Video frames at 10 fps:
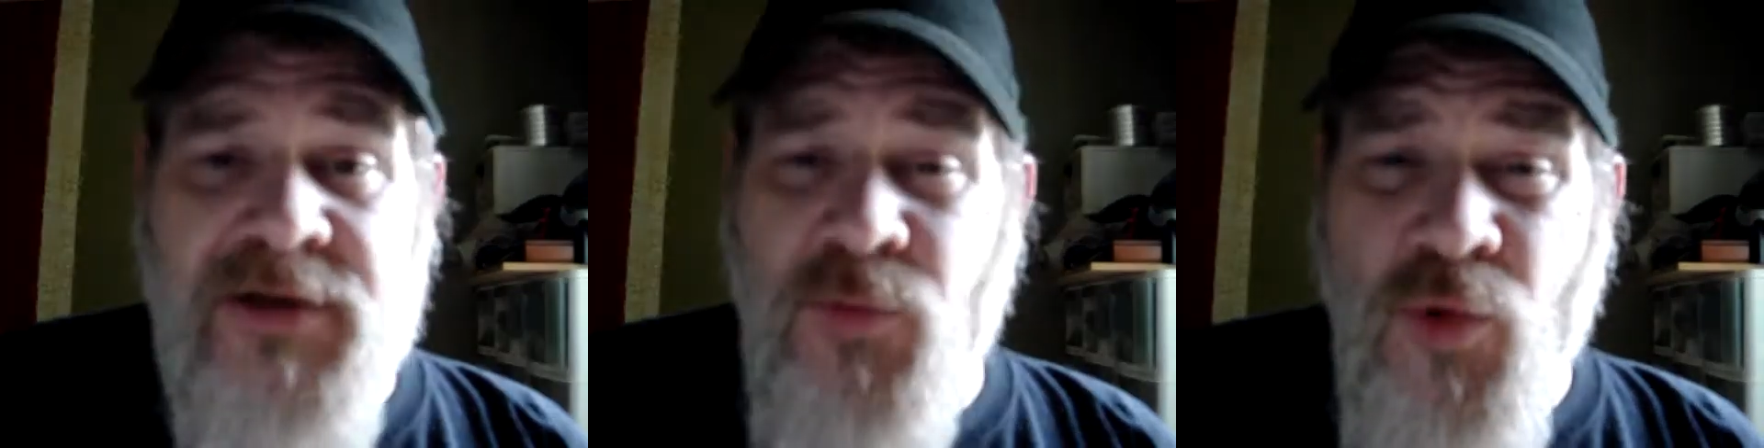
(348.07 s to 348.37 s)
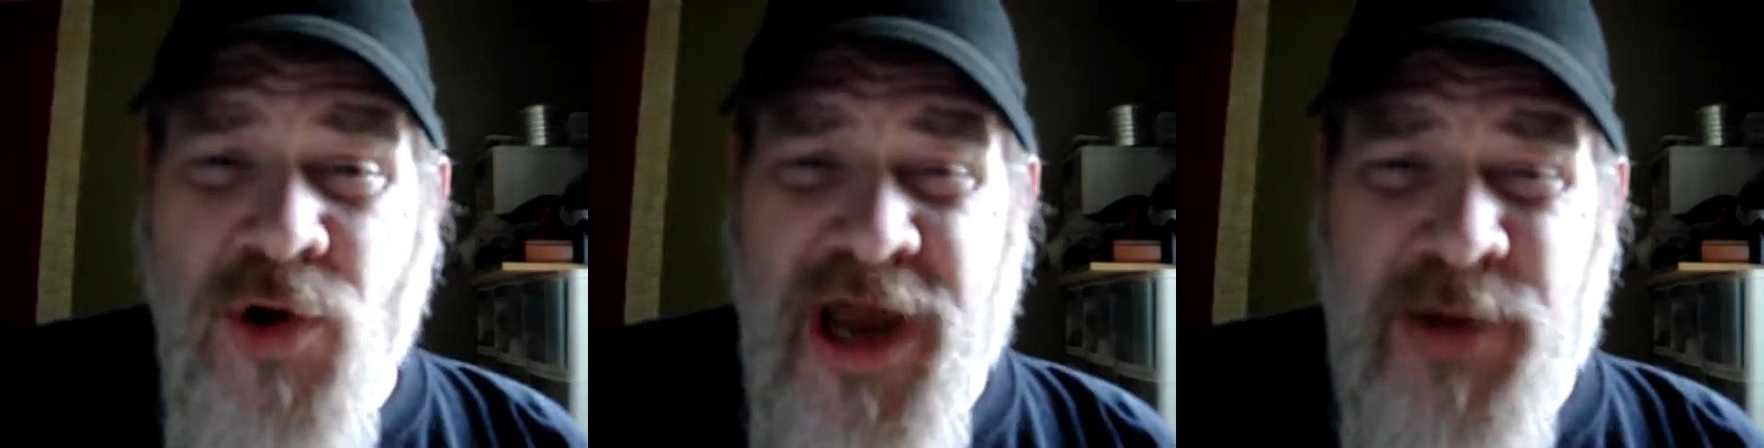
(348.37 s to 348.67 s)

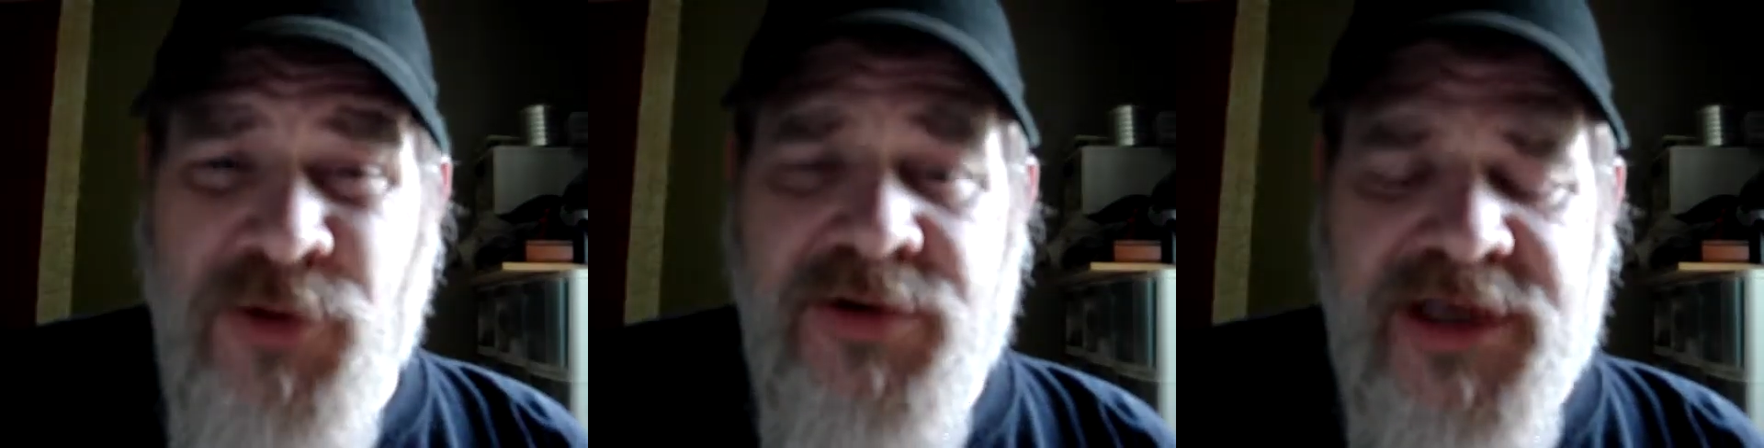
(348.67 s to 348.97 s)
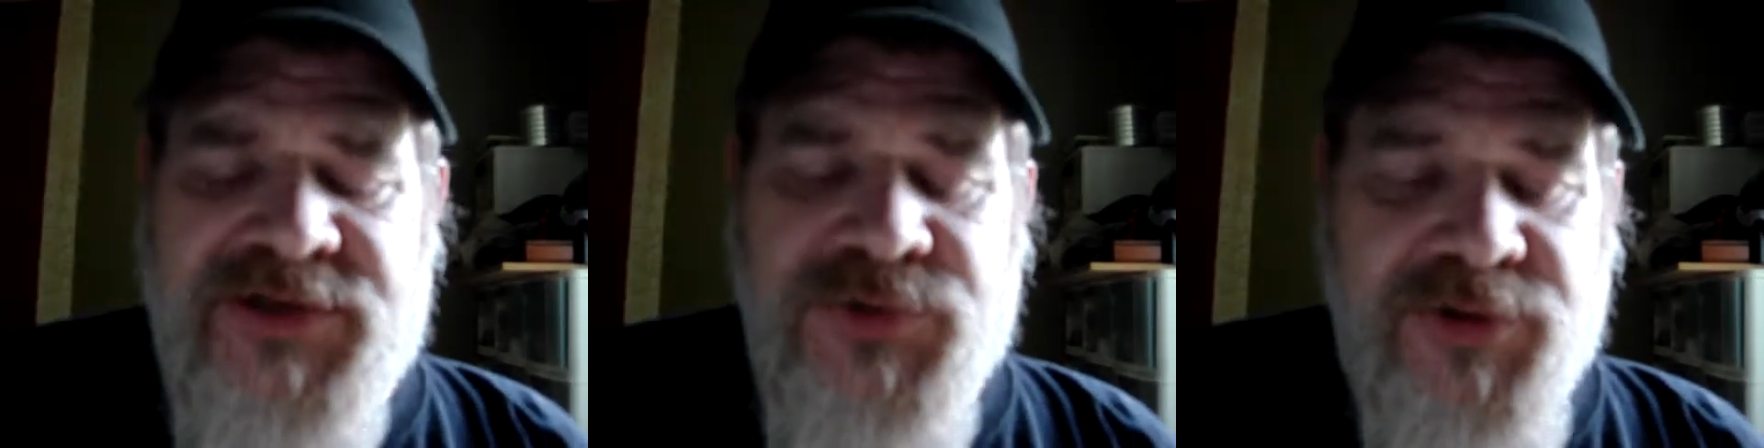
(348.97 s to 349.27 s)
Warhammer and
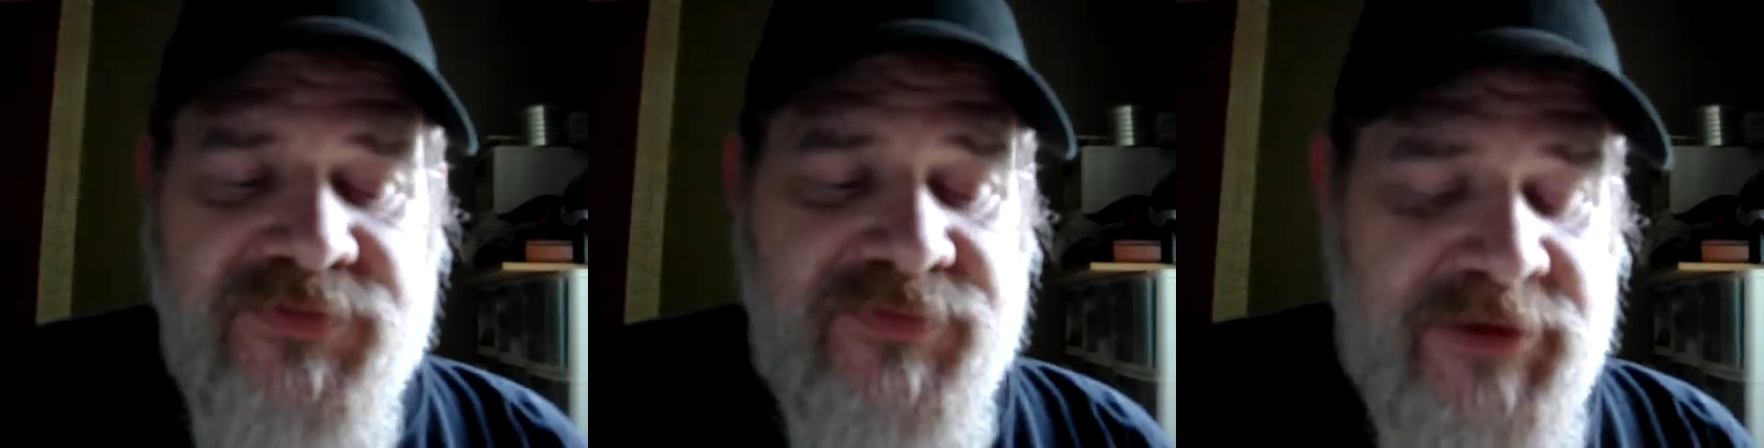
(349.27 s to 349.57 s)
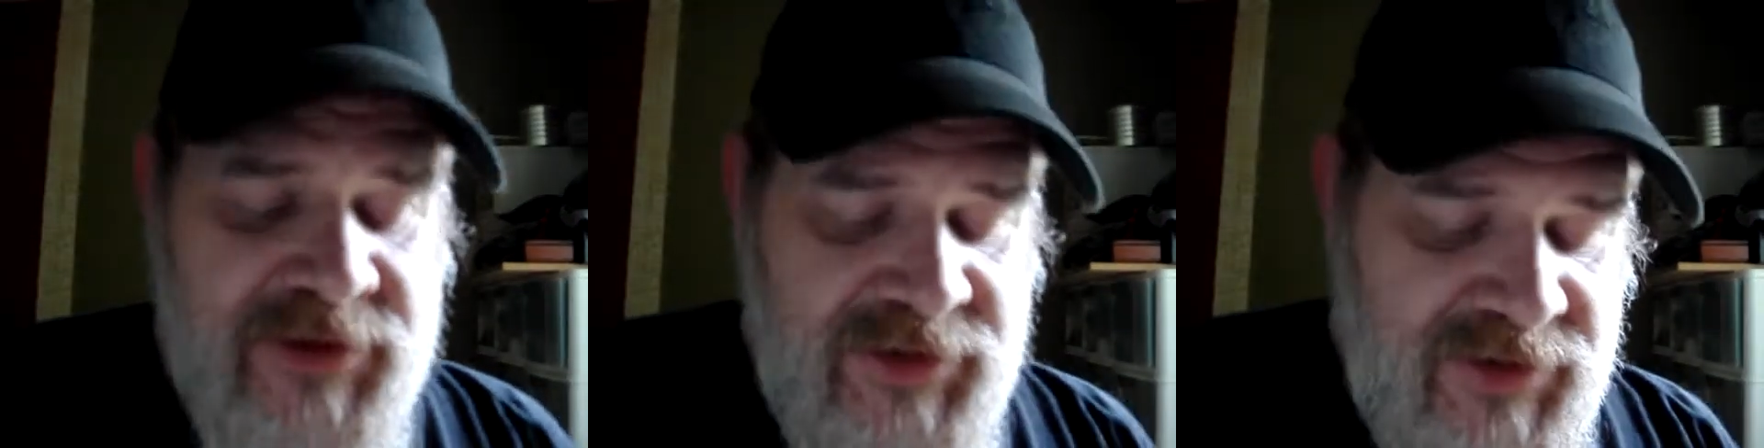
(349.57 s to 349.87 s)
that sort of
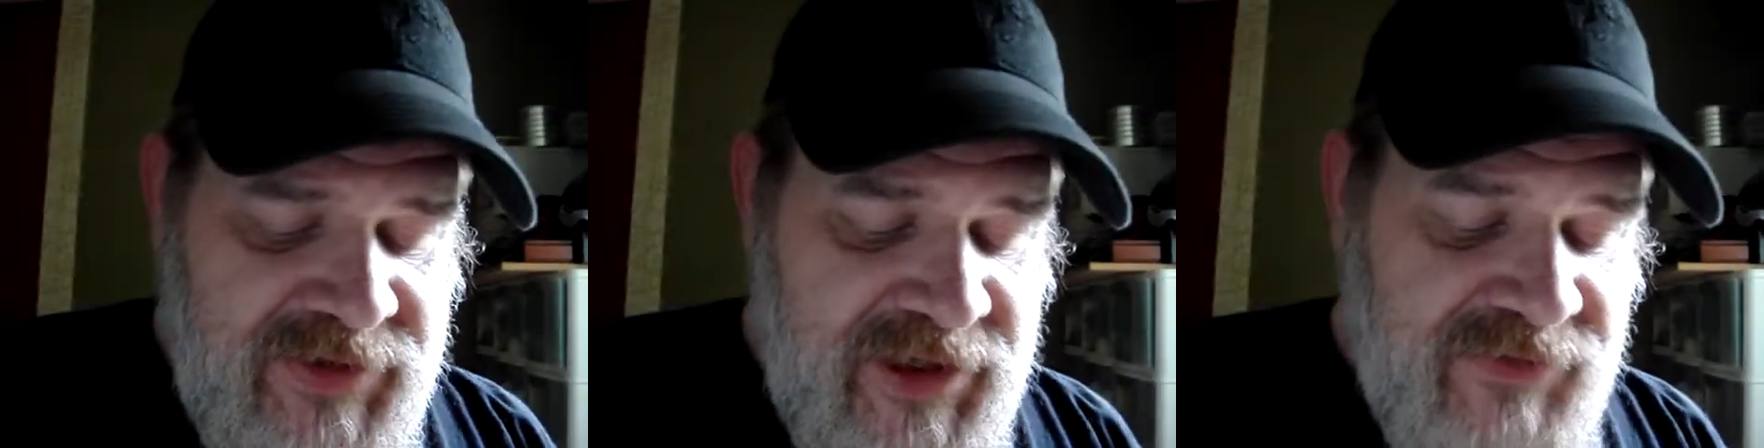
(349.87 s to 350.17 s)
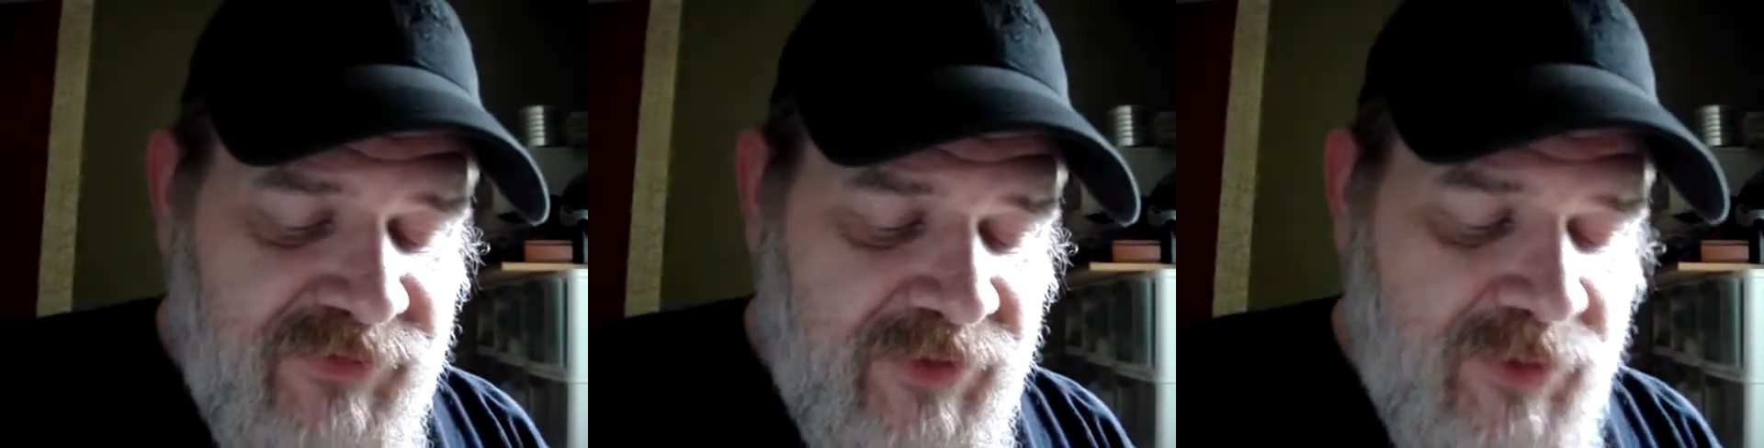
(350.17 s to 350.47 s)
thing
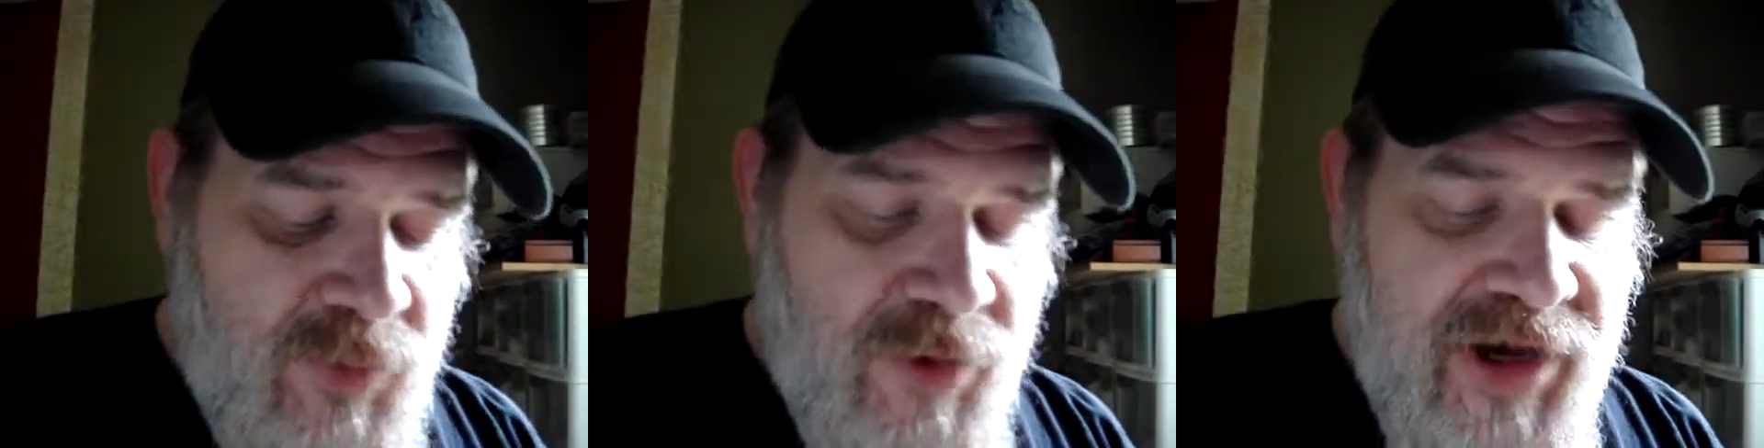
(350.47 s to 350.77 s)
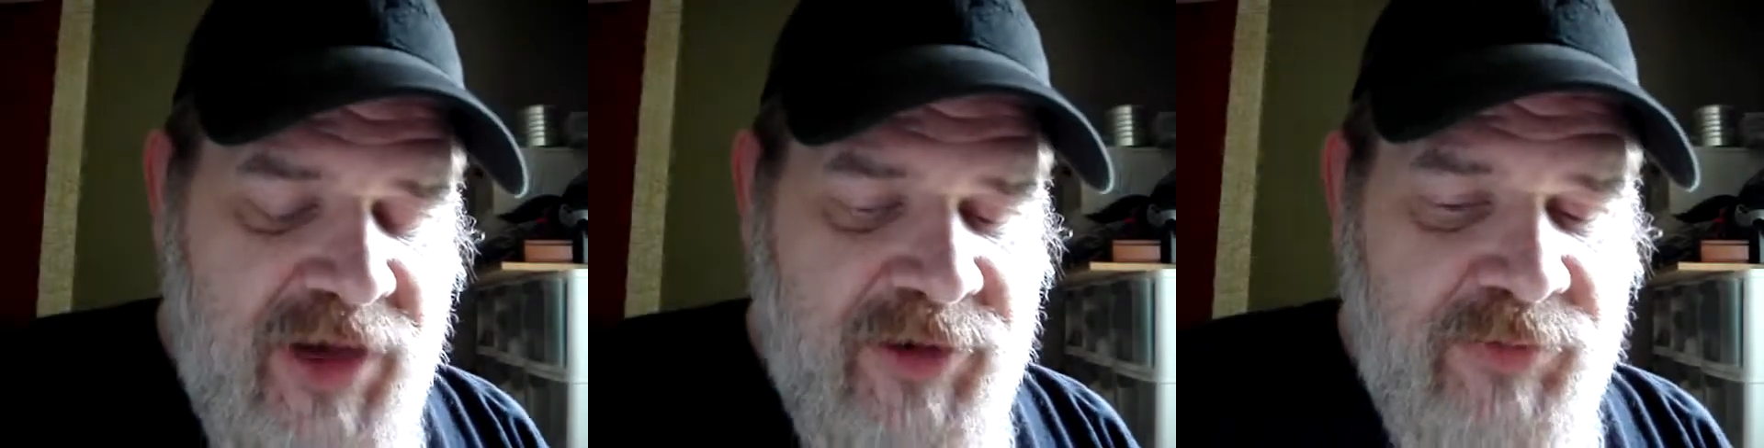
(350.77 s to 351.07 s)
for
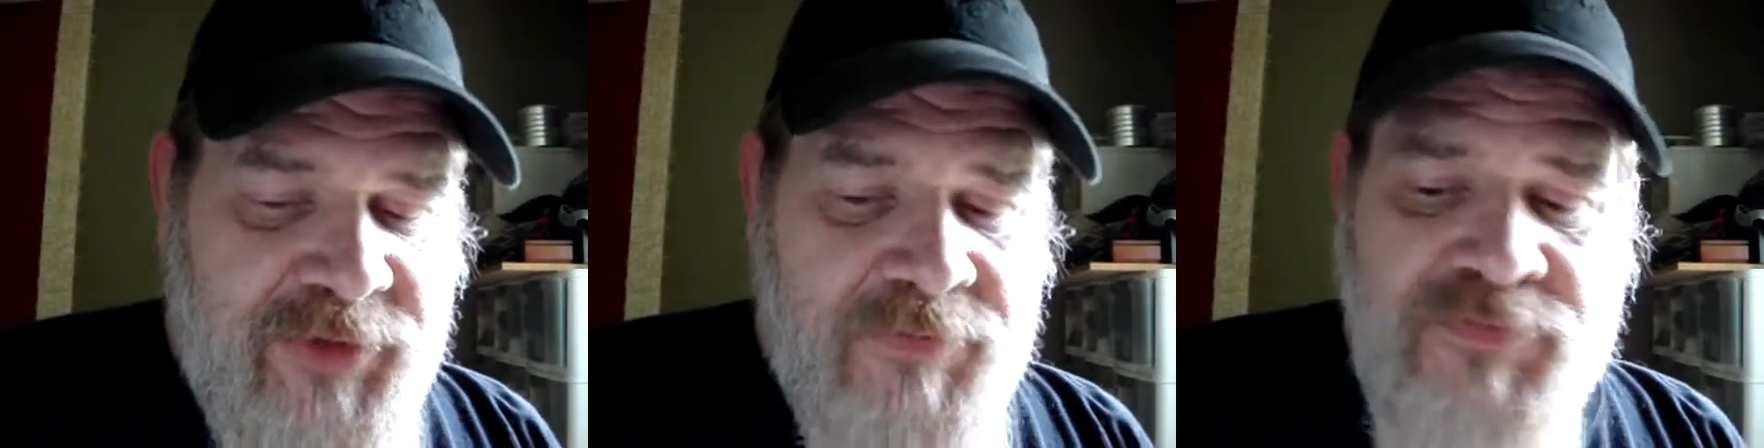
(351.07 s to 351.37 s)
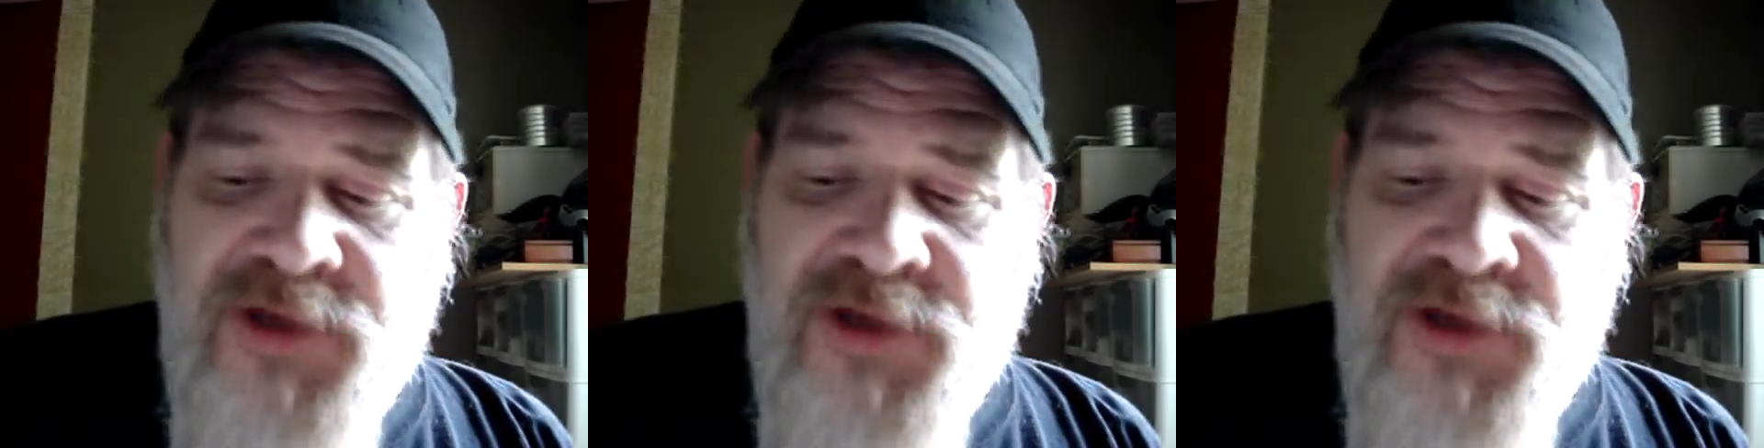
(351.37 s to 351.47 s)
wargaming, but